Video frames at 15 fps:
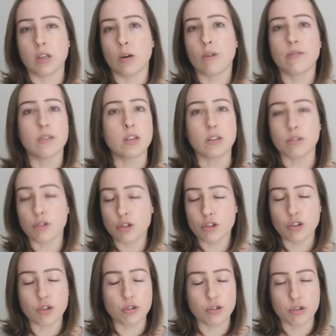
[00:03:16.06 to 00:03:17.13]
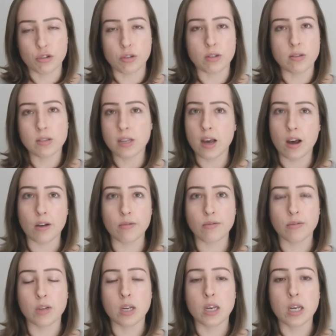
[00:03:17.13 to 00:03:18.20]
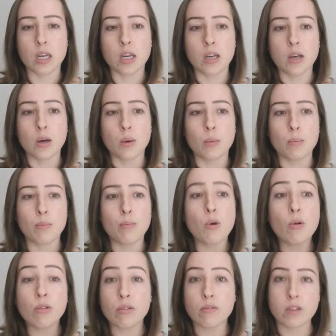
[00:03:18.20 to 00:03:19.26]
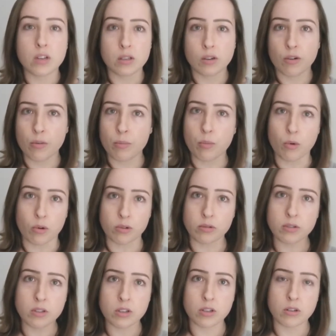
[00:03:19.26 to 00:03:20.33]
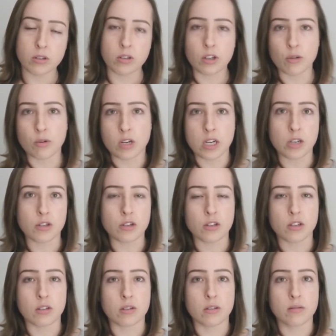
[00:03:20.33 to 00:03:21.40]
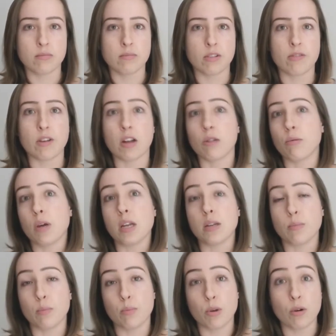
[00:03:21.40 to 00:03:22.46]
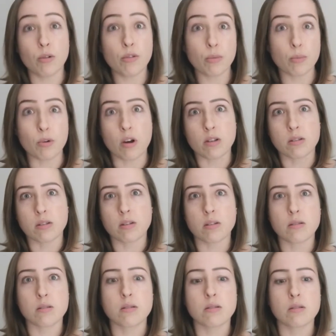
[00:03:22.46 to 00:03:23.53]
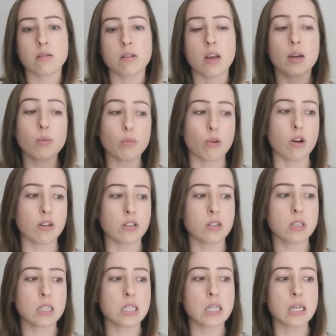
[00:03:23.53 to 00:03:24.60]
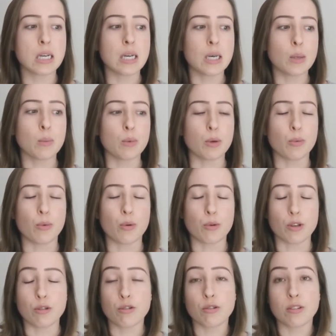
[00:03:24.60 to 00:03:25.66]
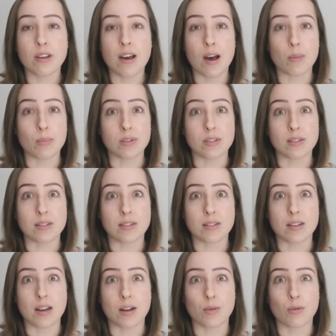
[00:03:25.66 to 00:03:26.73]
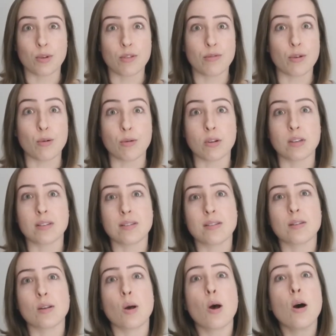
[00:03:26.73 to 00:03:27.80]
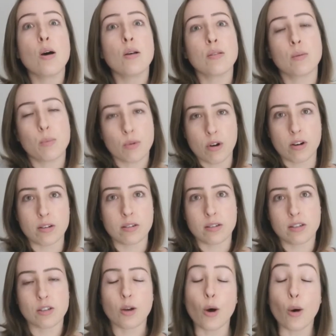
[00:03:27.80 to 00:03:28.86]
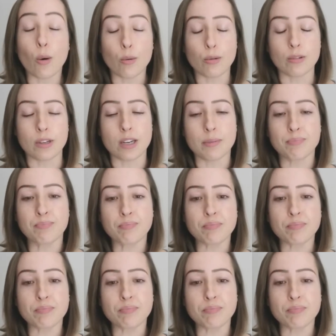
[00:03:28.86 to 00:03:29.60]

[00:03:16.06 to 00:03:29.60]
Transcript: of English your students have. Both of these are important. You need to evaluate both process and product, but what usually happens is that we focus on the product only.